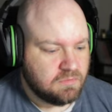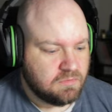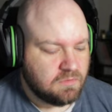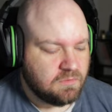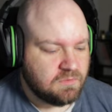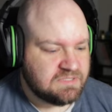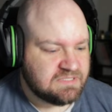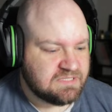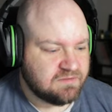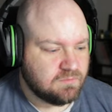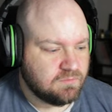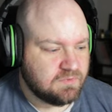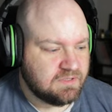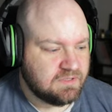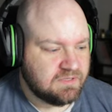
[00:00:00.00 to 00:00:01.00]
Or is that
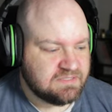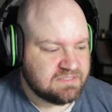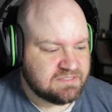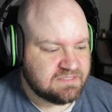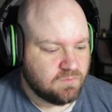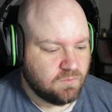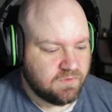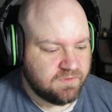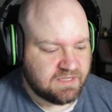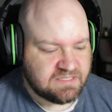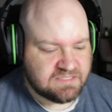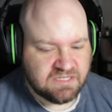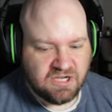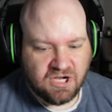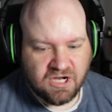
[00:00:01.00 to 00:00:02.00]
the... It's the one
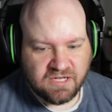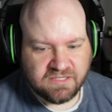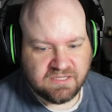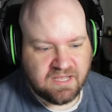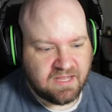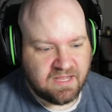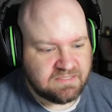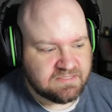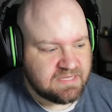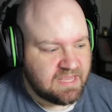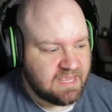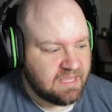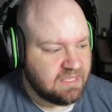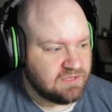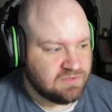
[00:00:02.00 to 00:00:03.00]
that's caught. God
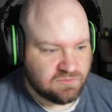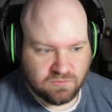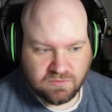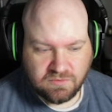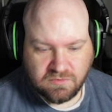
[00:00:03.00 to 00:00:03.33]
dang you!